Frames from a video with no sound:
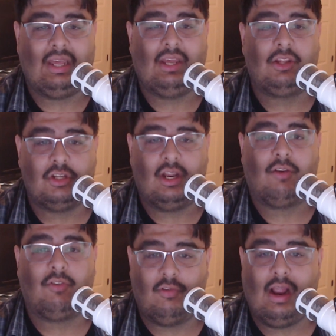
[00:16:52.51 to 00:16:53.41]
each and
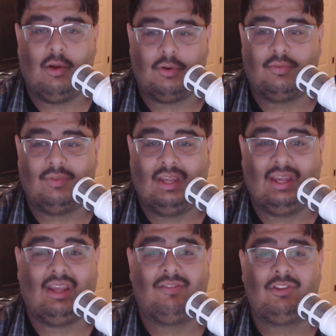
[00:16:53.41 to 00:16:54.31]
every round.
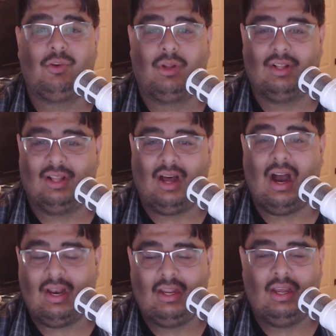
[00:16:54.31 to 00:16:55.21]
It gives you a
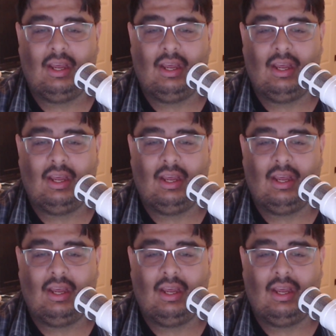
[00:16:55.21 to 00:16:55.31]
lot.